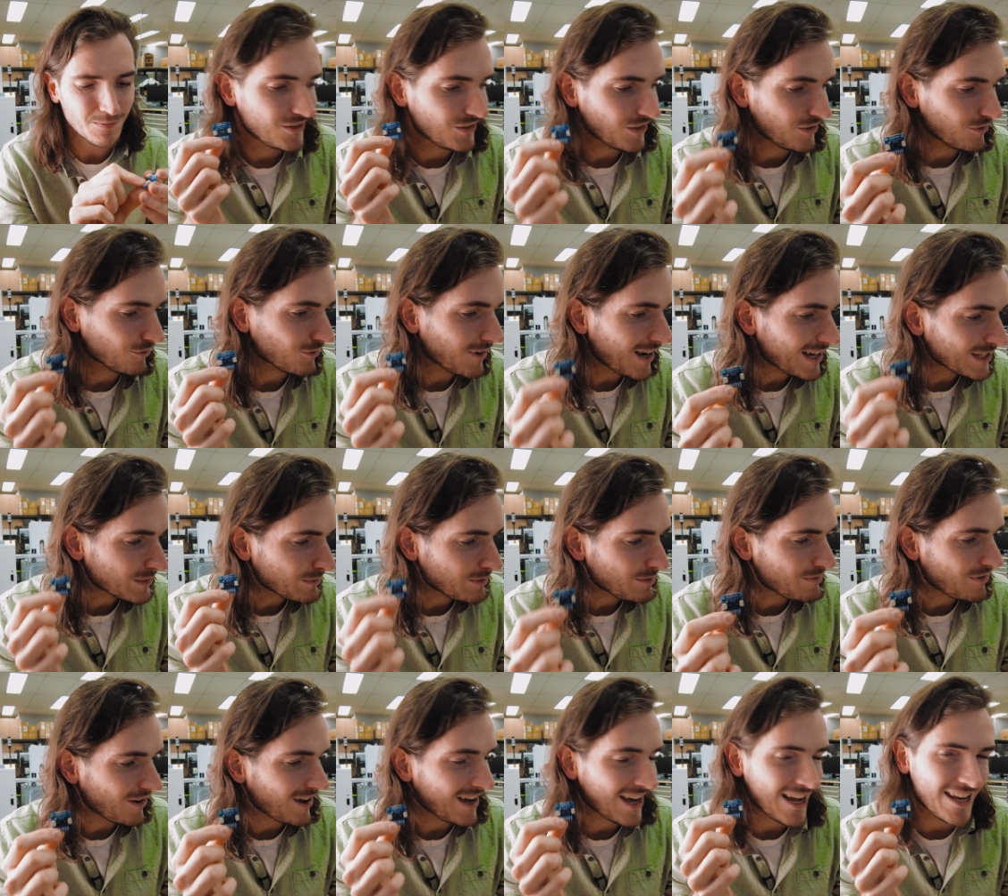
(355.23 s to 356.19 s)
So the Raspberry
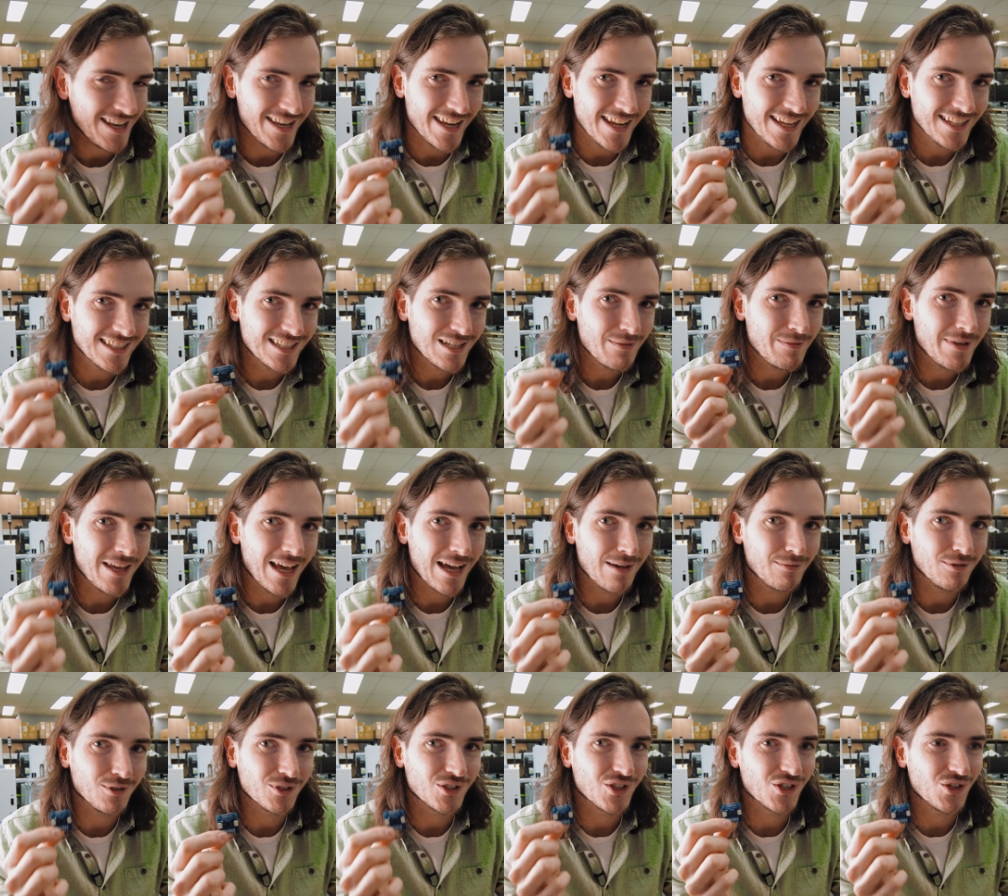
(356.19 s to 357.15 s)
Pi needs to be
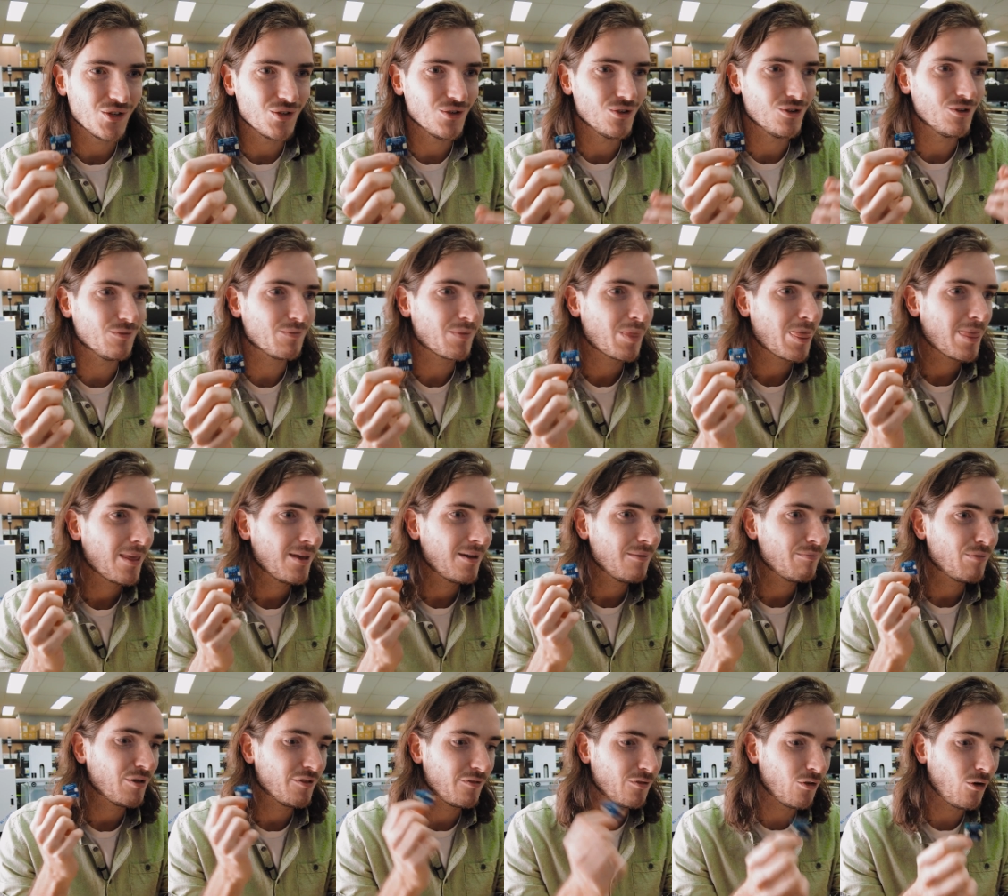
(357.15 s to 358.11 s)
able to
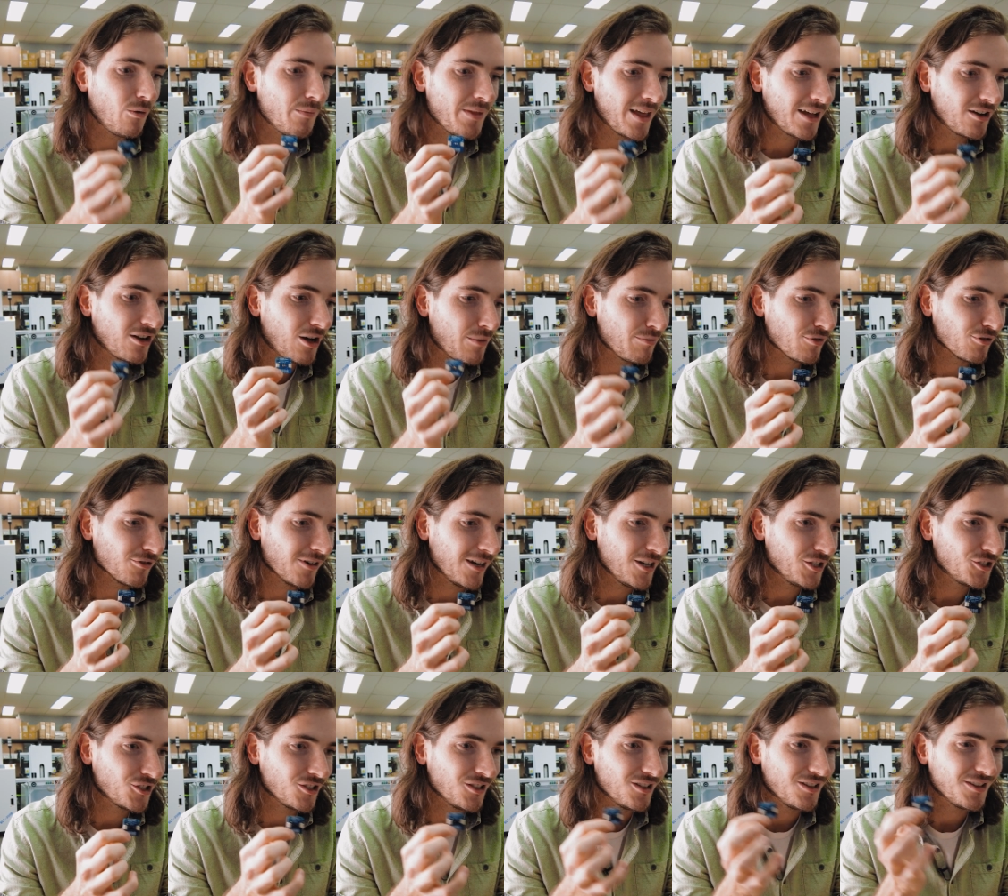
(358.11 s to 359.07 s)
perform that
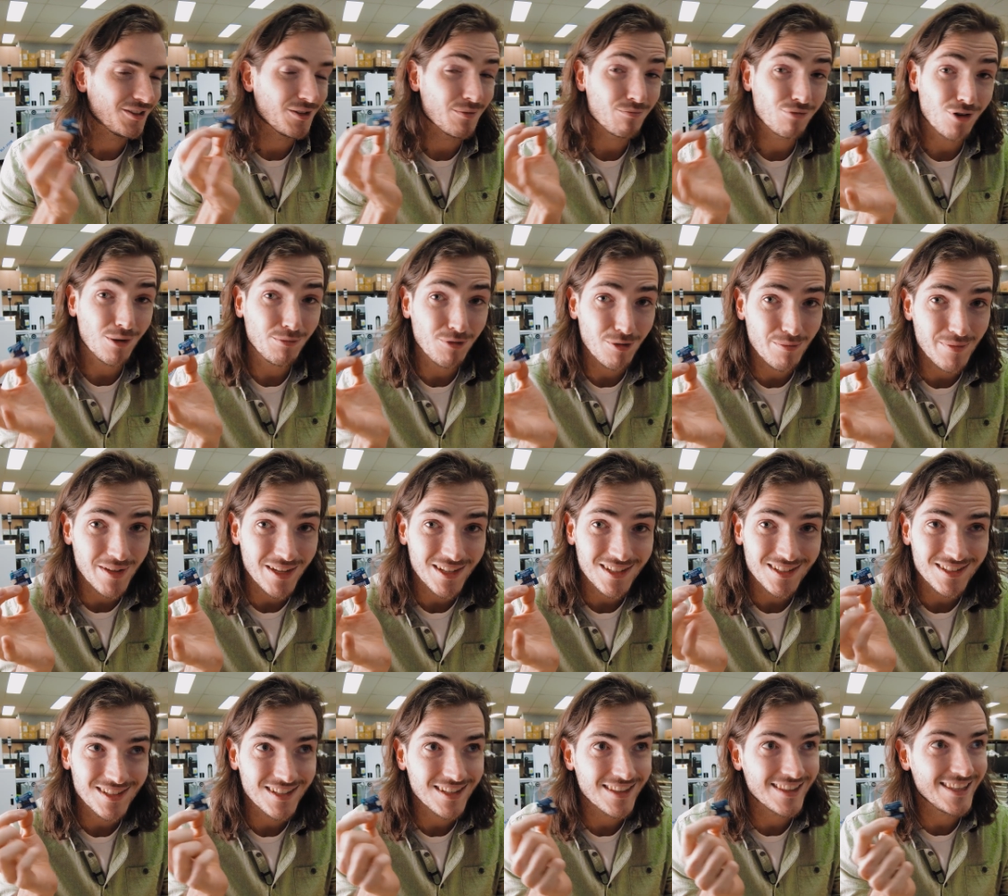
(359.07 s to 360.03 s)
operation. The problem
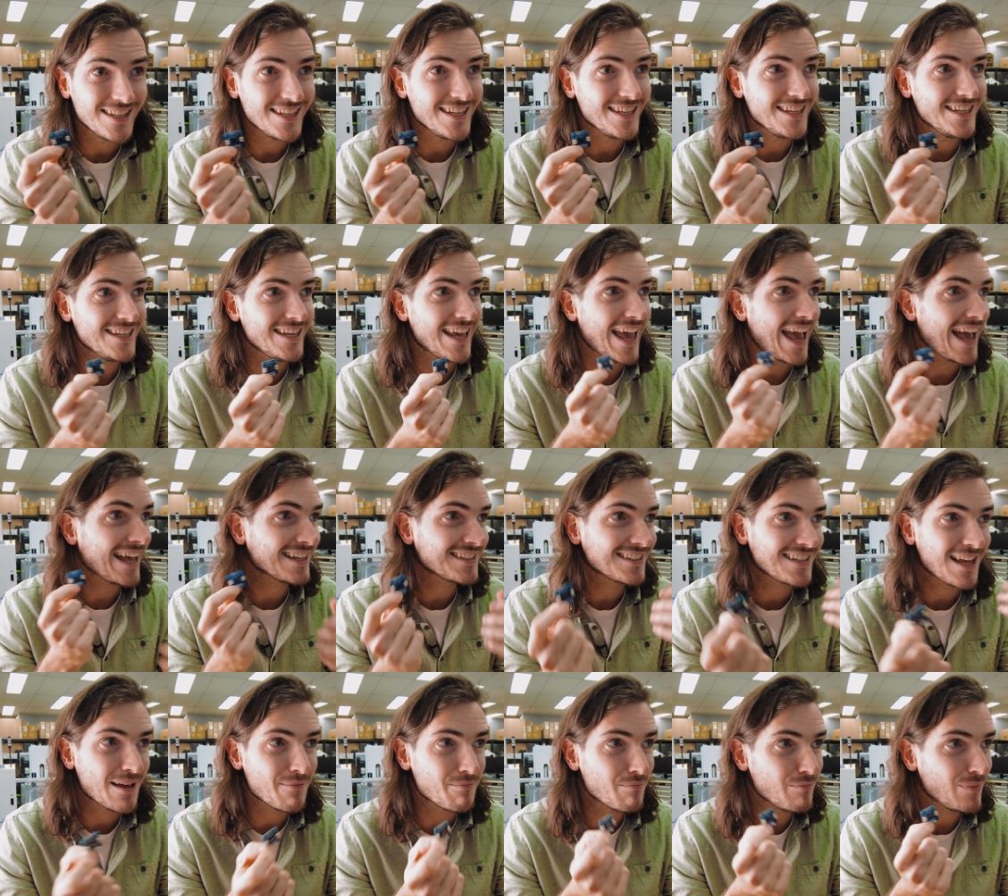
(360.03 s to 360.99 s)
is the
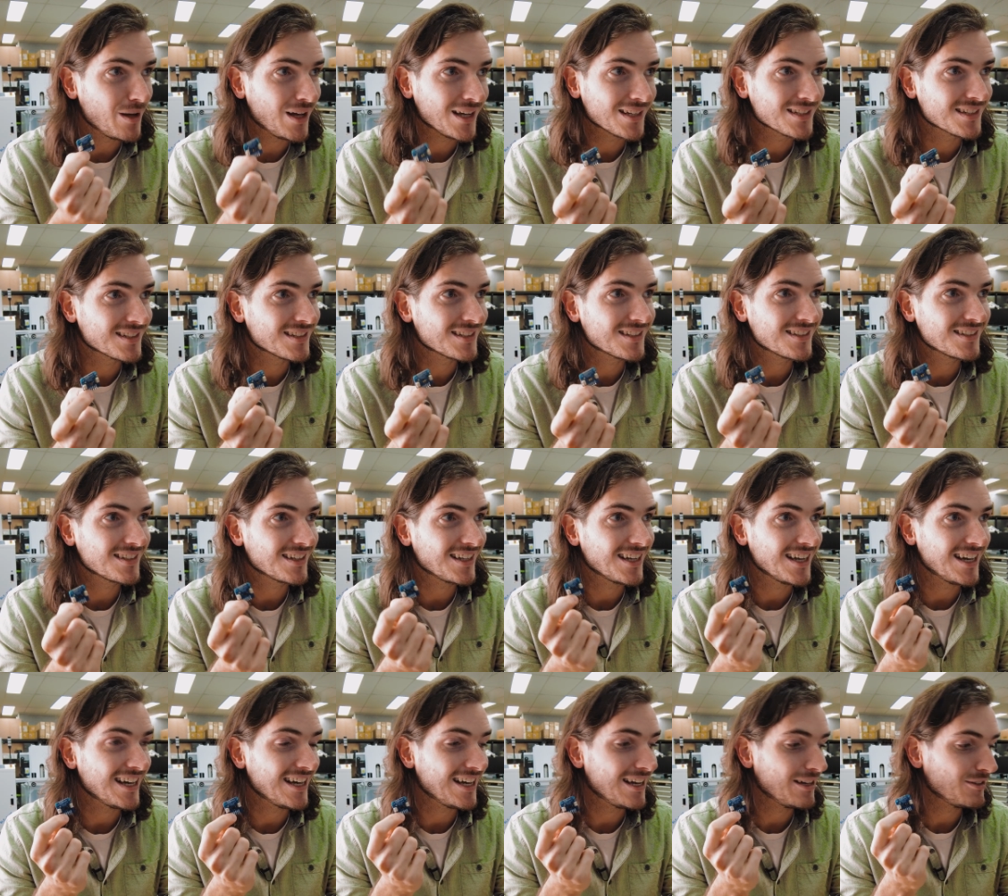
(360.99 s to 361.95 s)
SM bus,
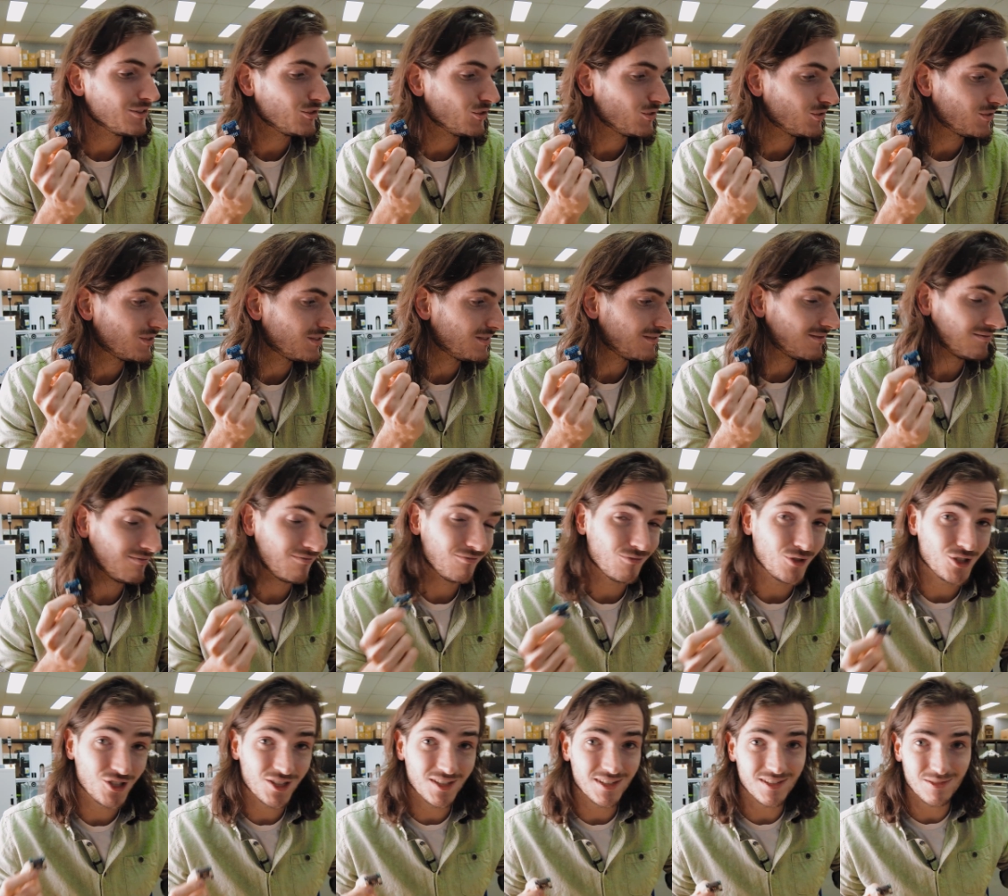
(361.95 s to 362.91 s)

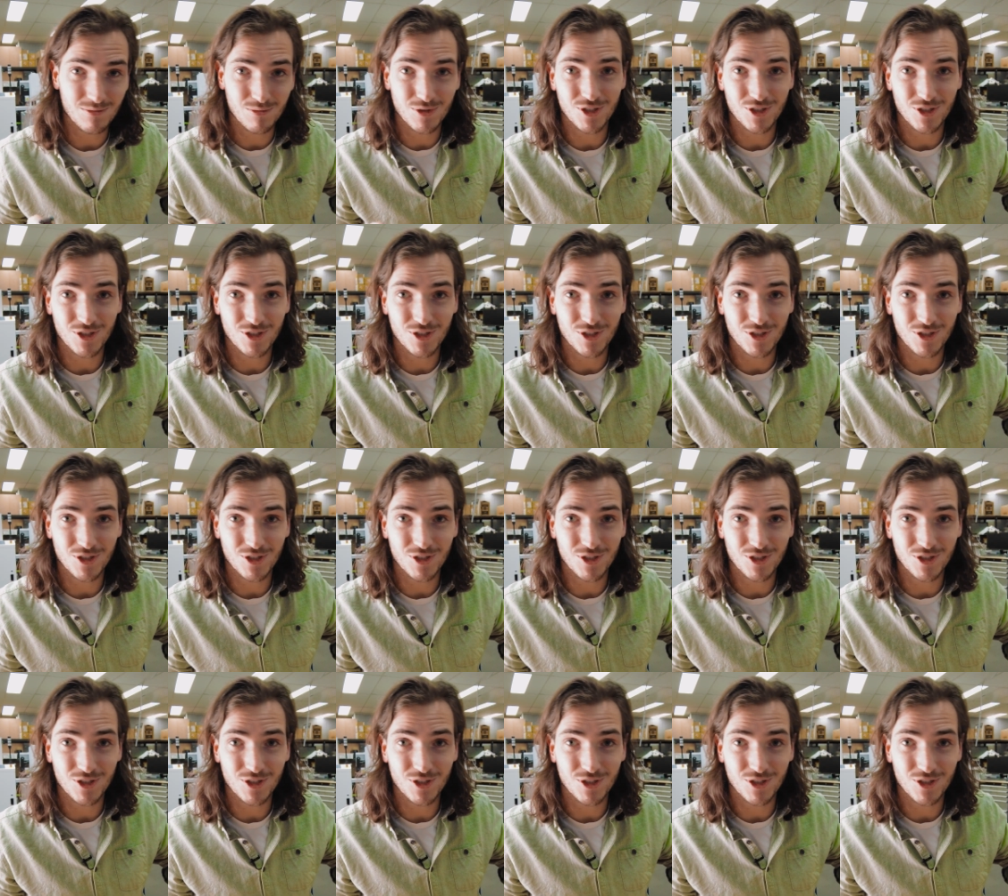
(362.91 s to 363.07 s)
which is